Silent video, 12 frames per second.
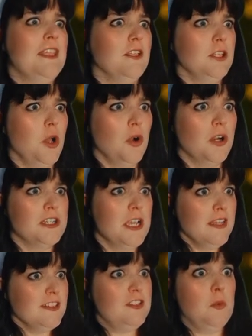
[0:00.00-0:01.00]
Oh, thank the
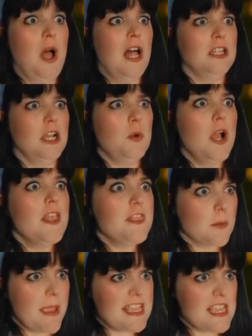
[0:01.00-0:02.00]
Lord!
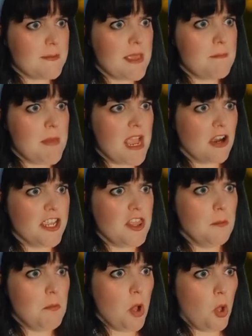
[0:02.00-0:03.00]
Swallow, they're making me
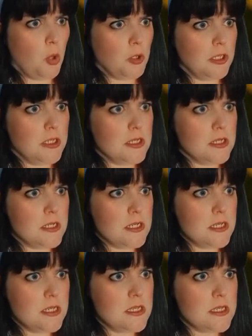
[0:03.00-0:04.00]
marry the mole.